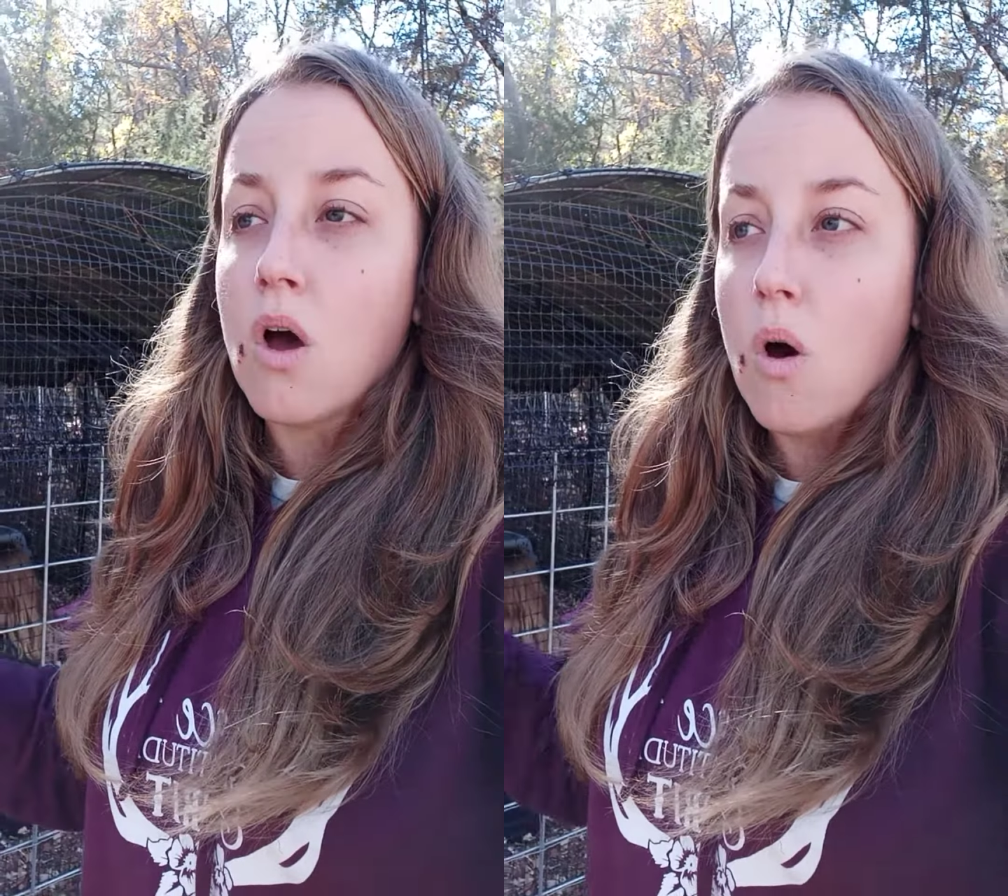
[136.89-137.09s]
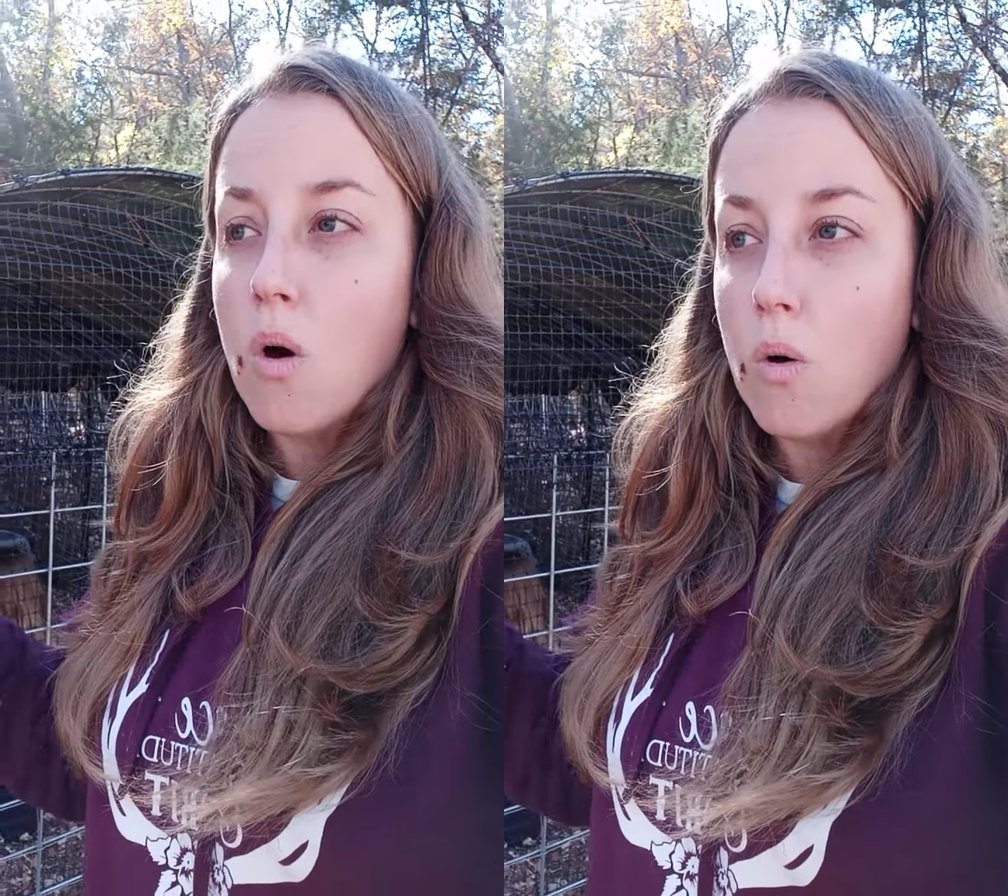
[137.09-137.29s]

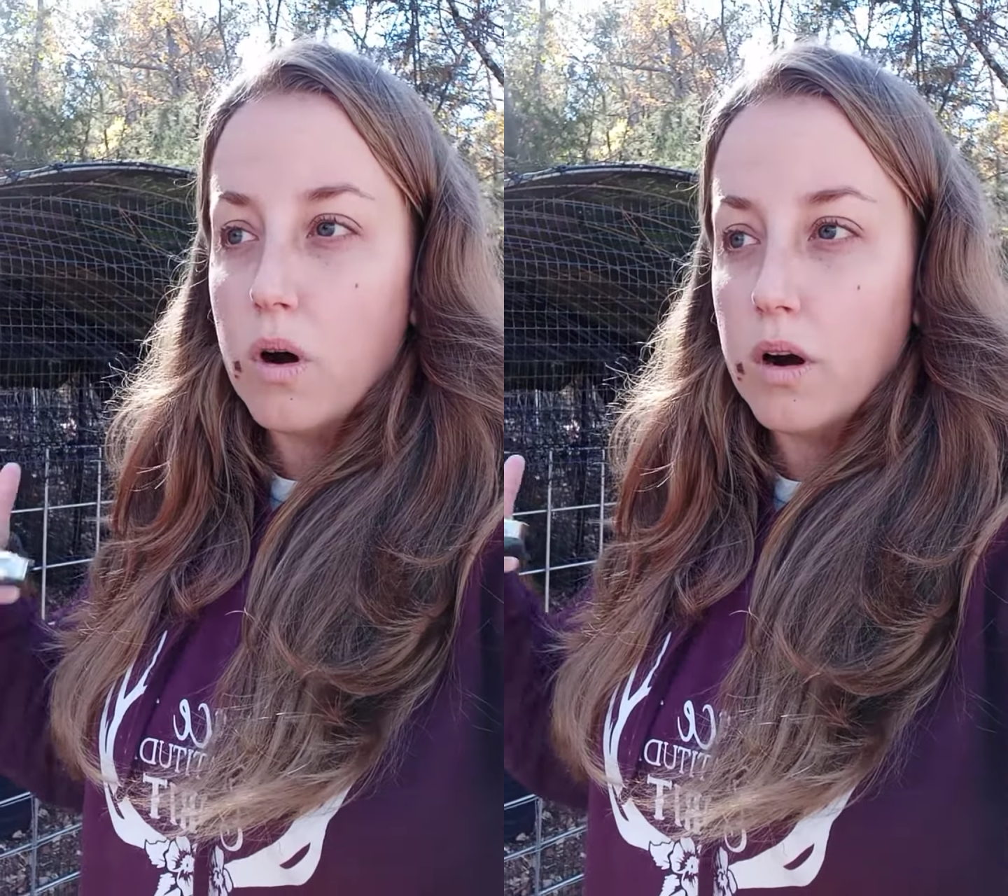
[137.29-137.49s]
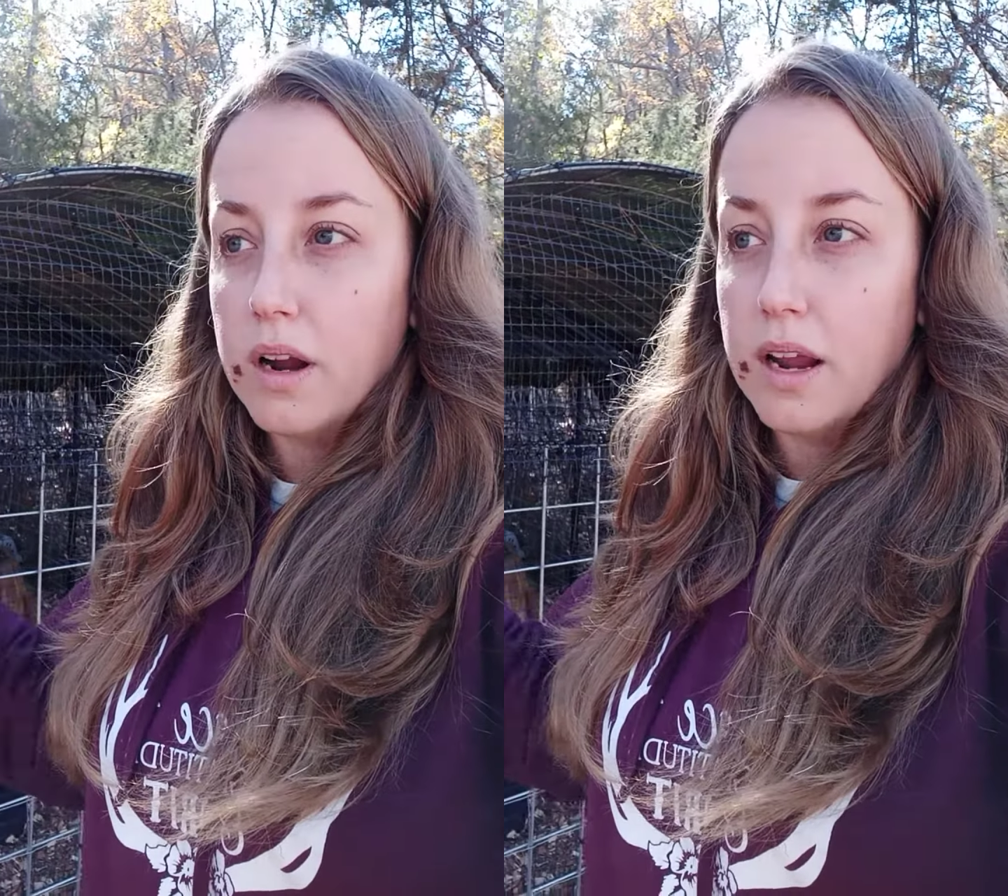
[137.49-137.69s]

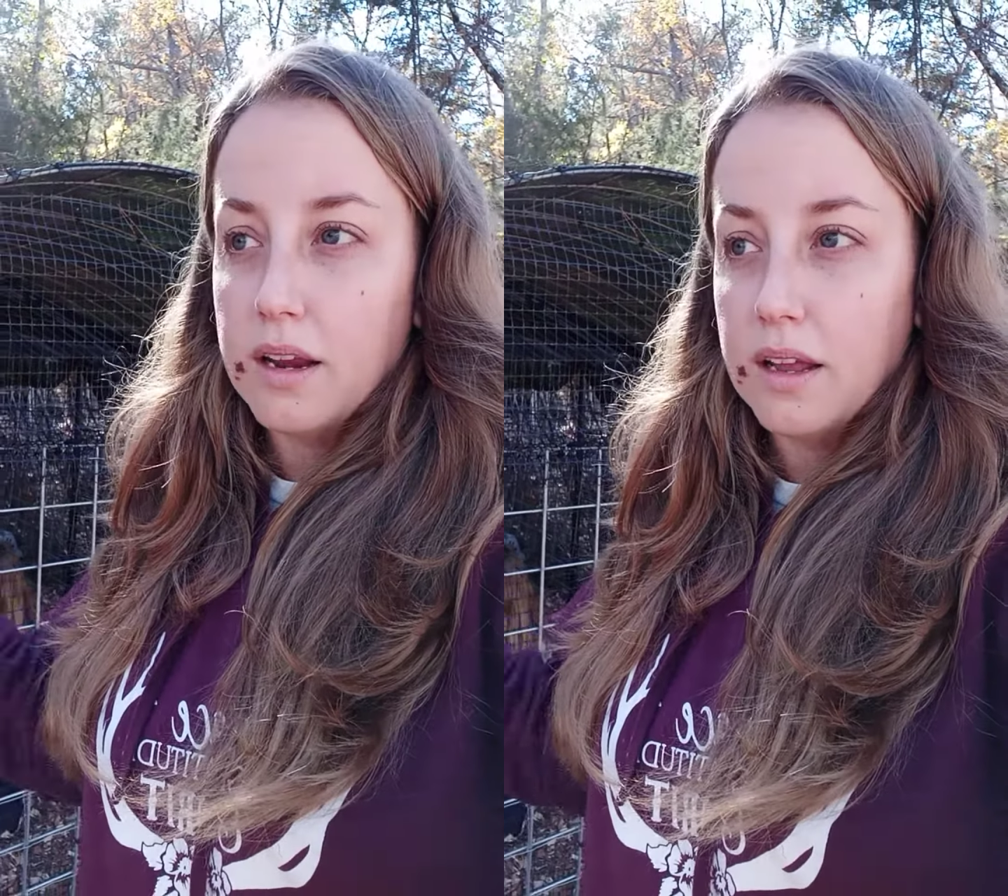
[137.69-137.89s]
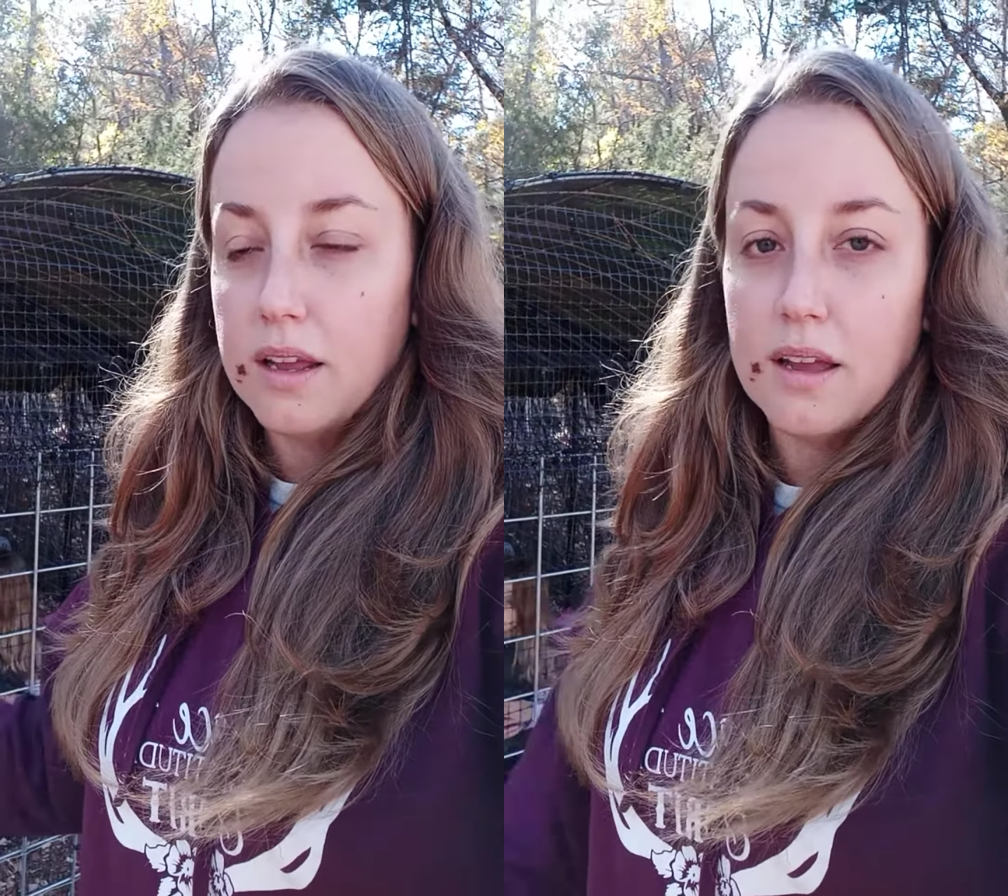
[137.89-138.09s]
or in
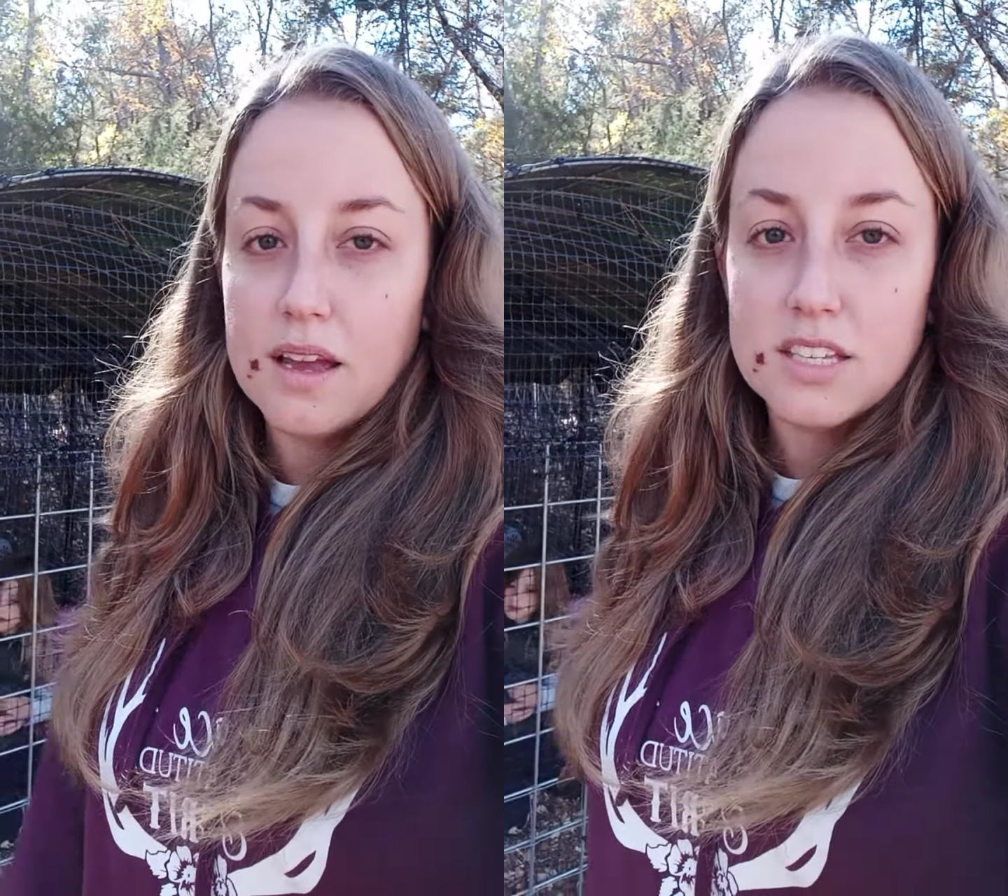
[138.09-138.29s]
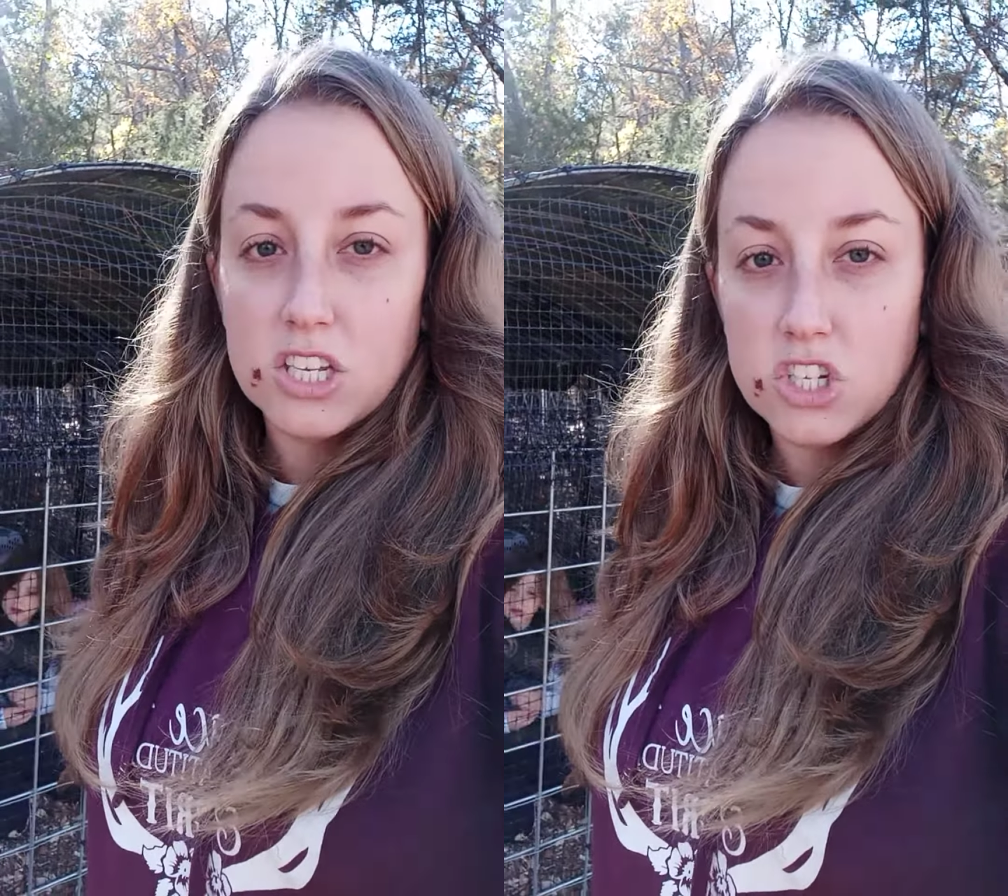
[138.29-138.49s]
a
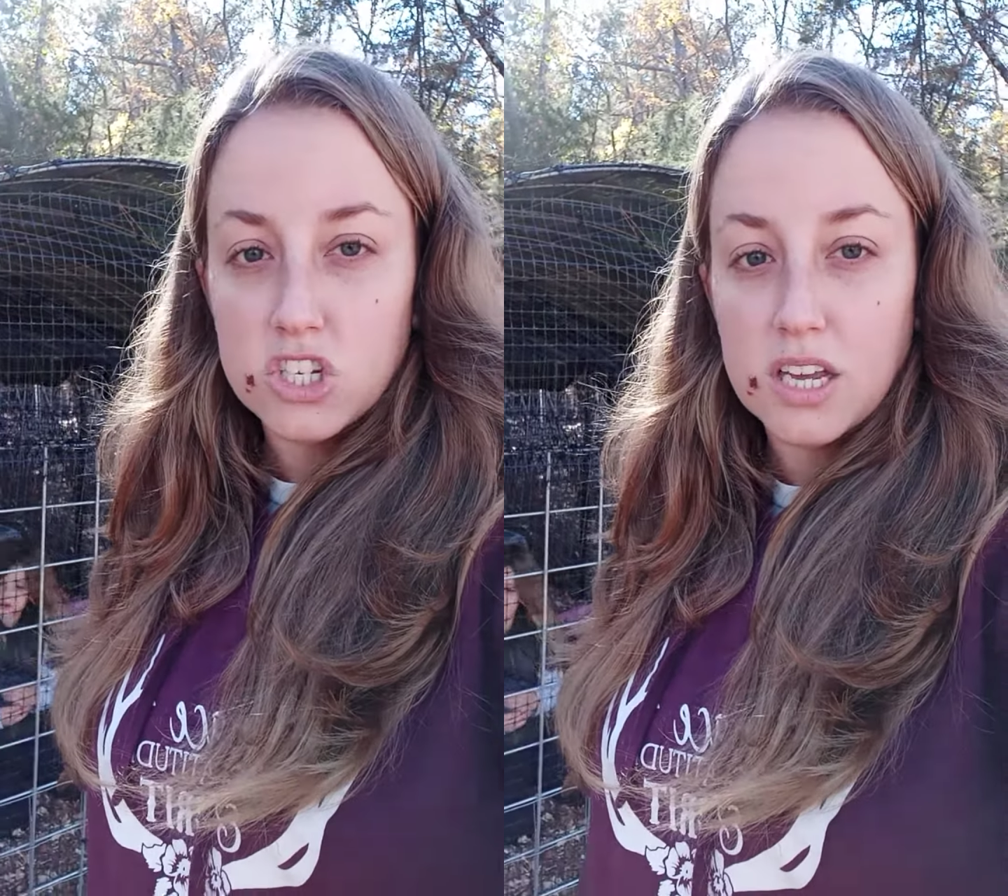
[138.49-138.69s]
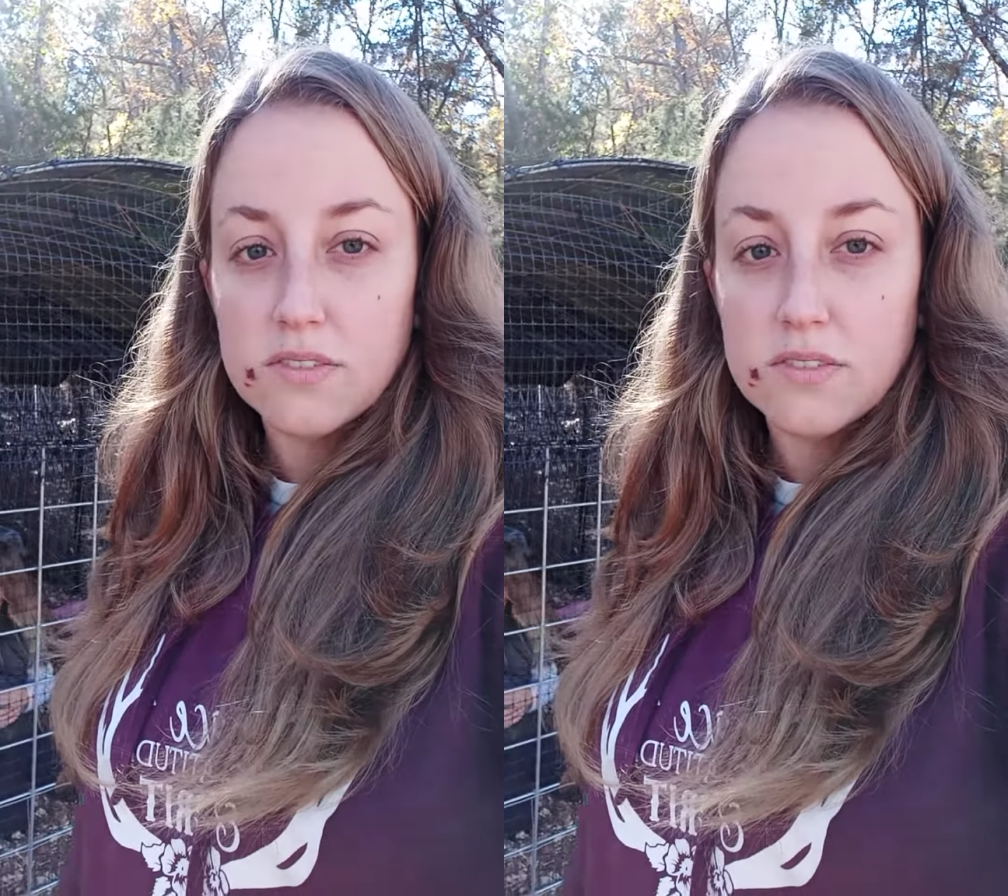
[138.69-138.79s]
SHTF